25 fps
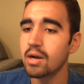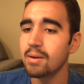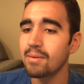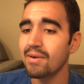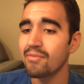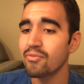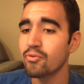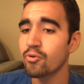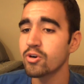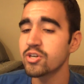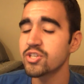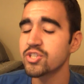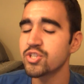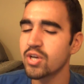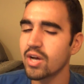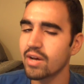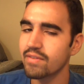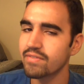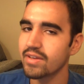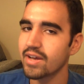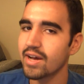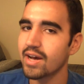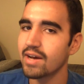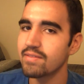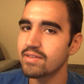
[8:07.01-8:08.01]
Of course, you have
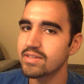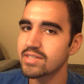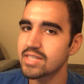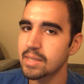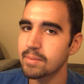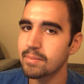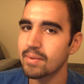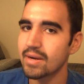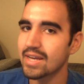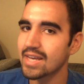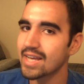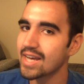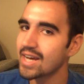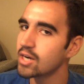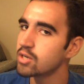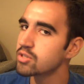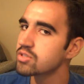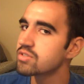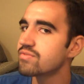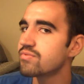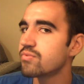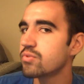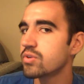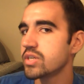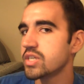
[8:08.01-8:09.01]
to have the same account
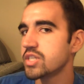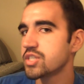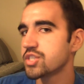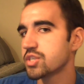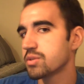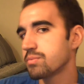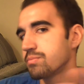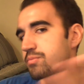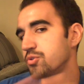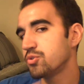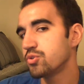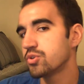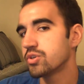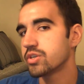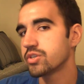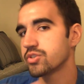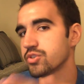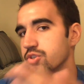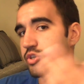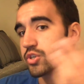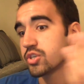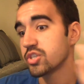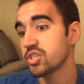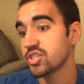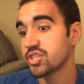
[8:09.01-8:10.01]
for each computer so
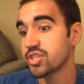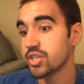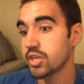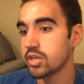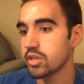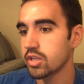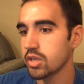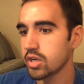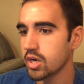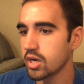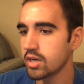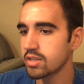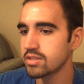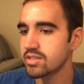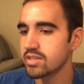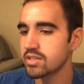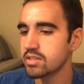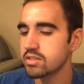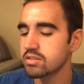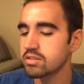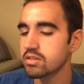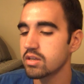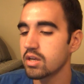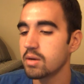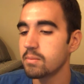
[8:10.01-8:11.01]
that you can share the
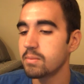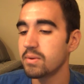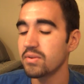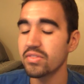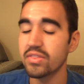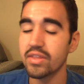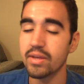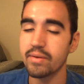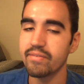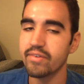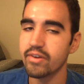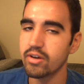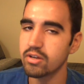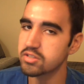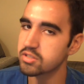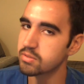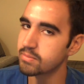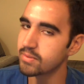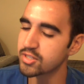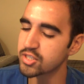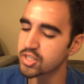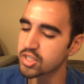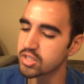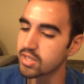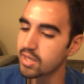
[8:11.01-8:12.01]
content, but they failed to
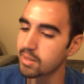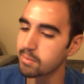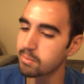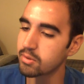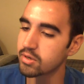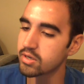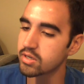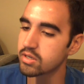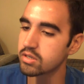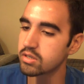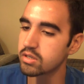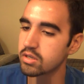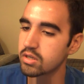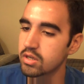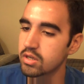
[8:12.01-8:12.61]
mention that part.